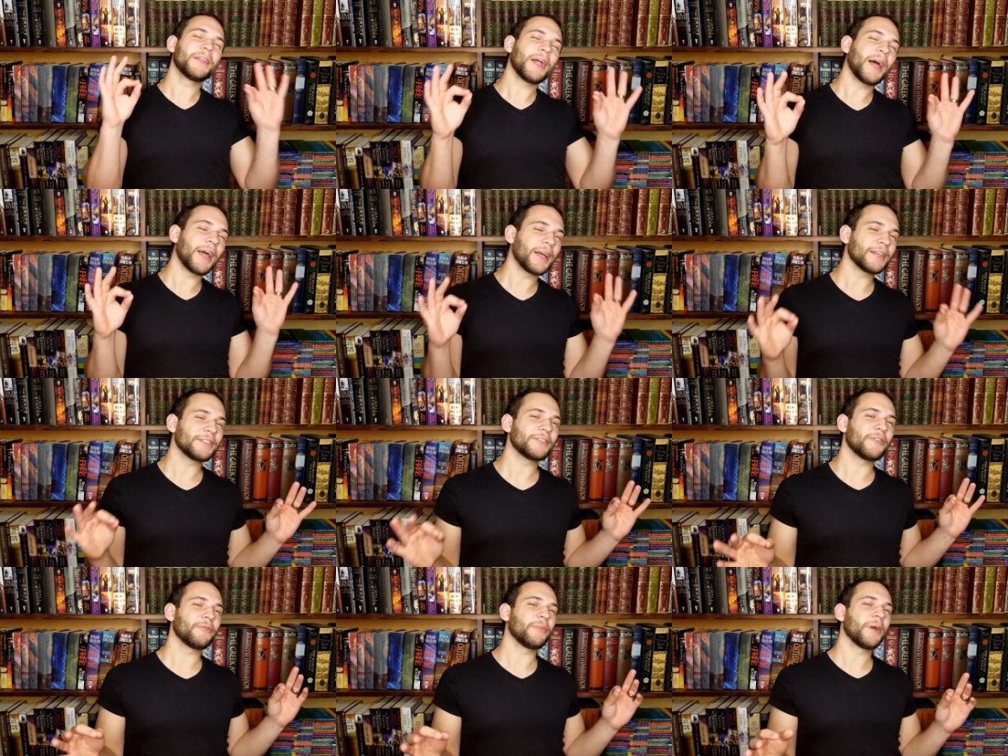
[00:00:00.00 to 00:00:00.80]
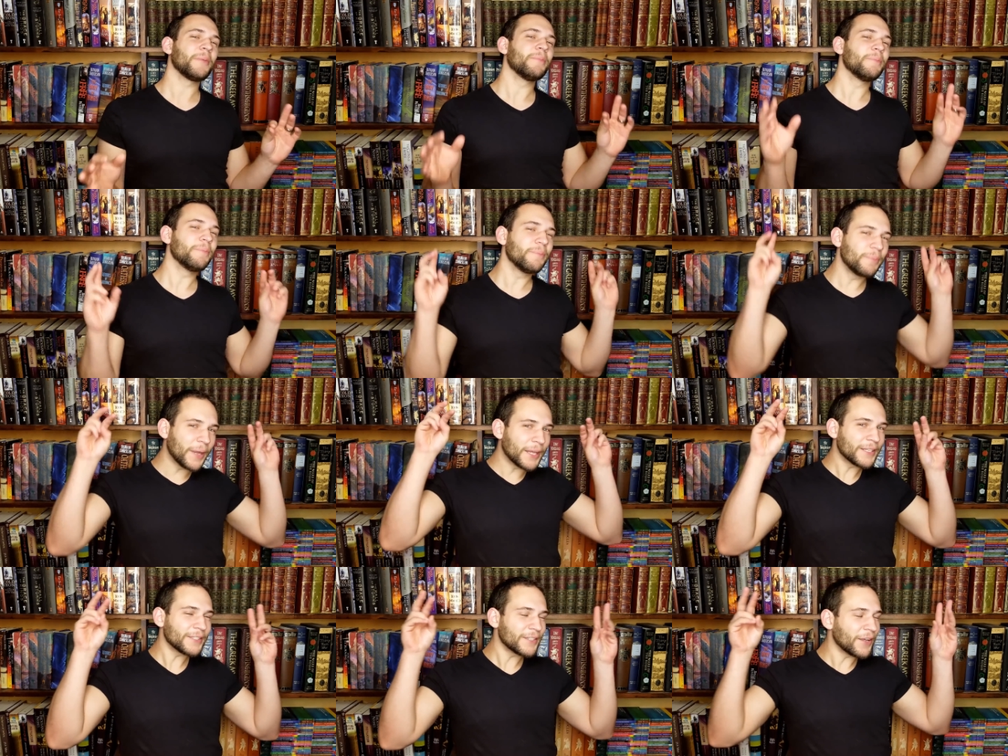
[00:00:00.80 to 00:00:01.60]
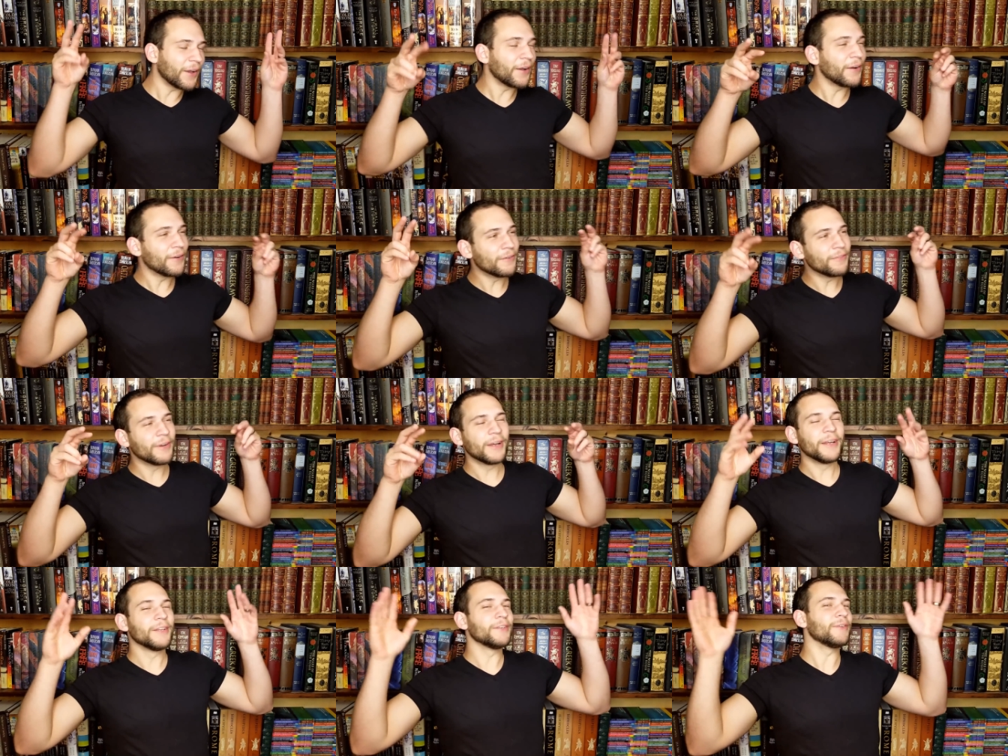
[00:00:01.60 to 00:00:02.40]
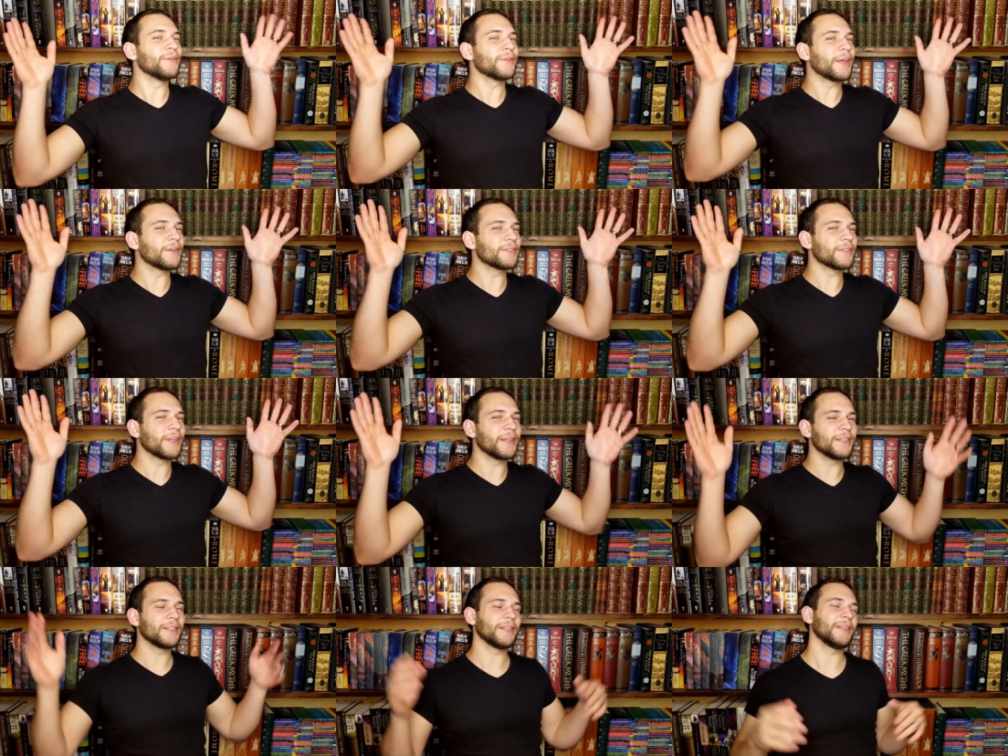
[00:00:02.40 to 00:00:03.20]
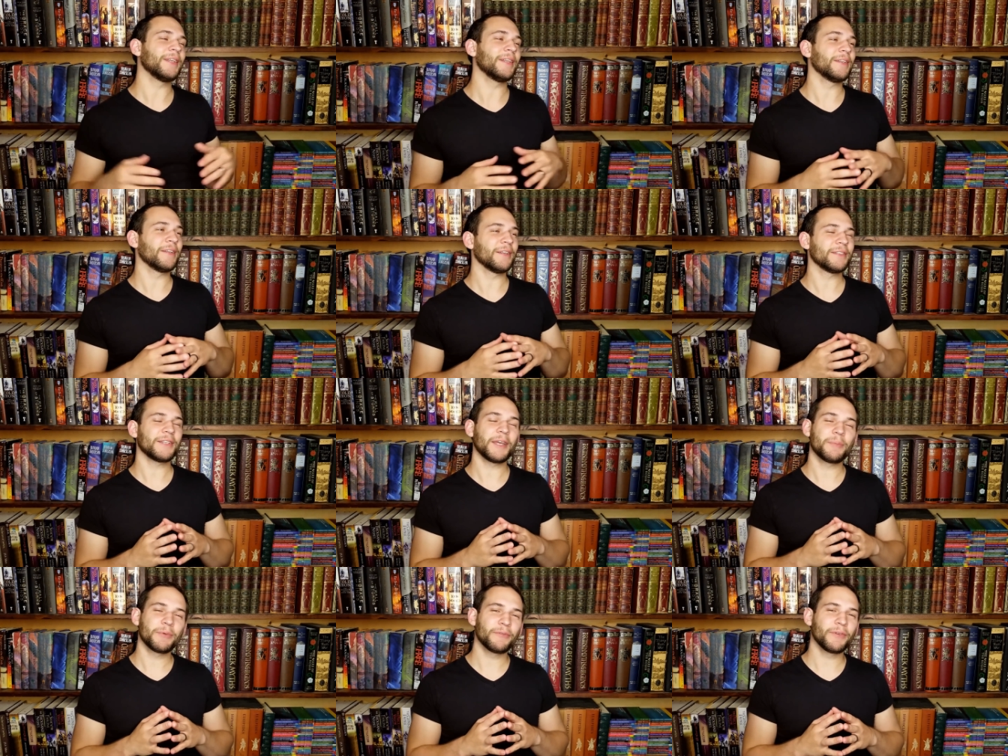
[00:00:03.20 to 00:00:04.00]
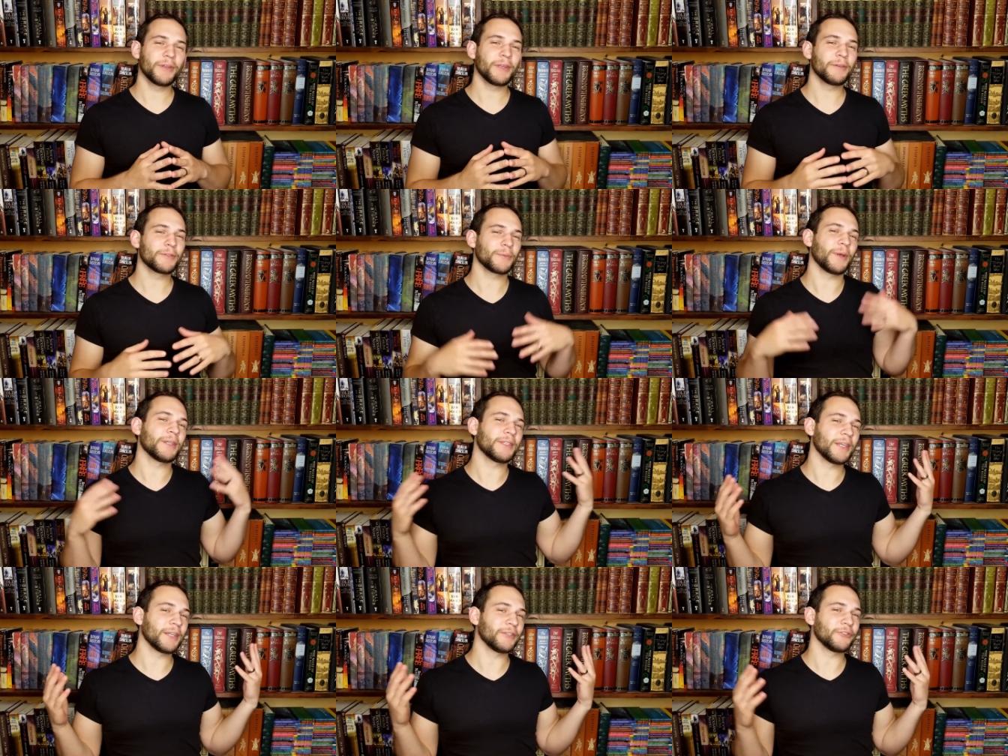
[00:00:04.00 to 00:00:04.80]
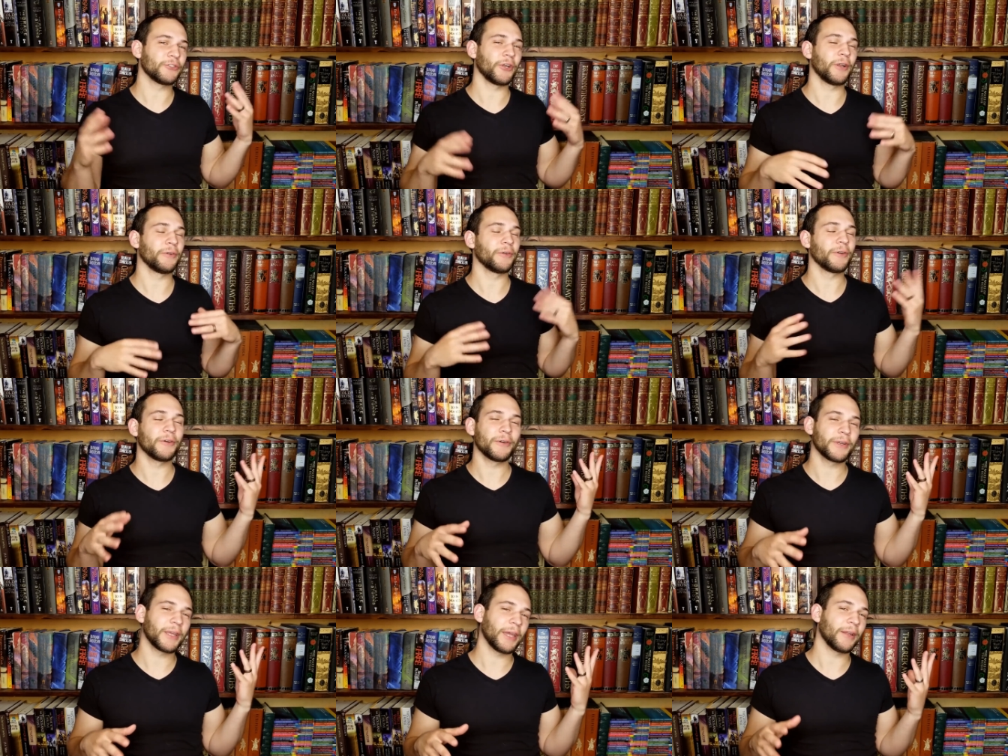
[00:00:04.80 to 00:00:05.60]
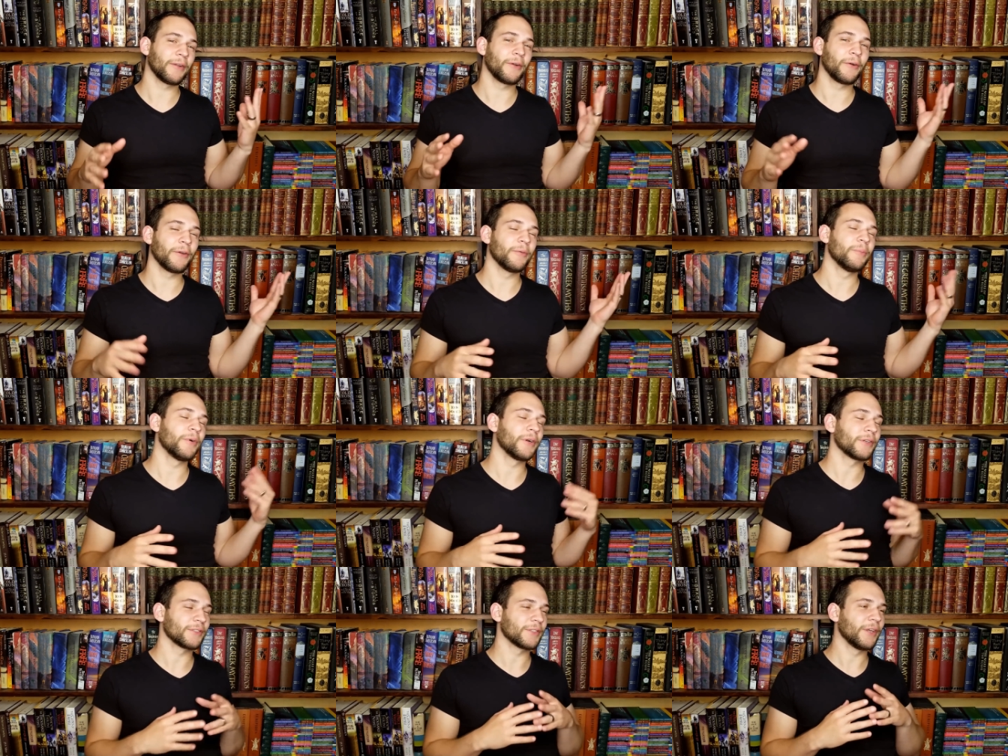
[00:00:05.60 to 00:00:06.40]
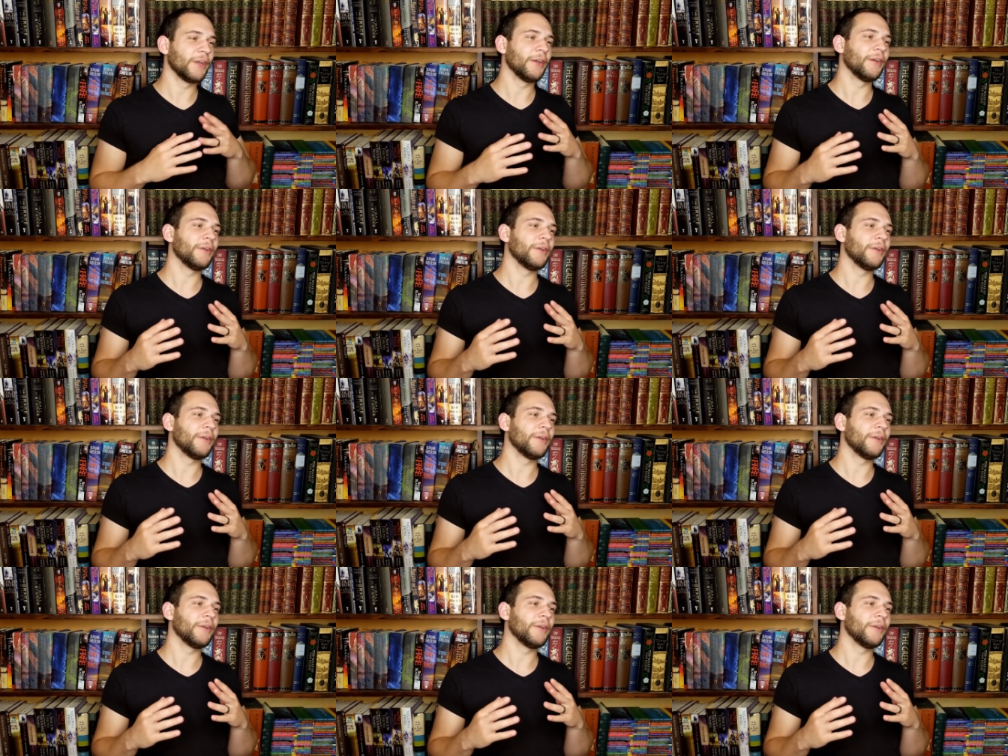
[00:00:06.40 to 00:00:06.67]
the last of my best of 2018 type of videos where I take a genre or a category of books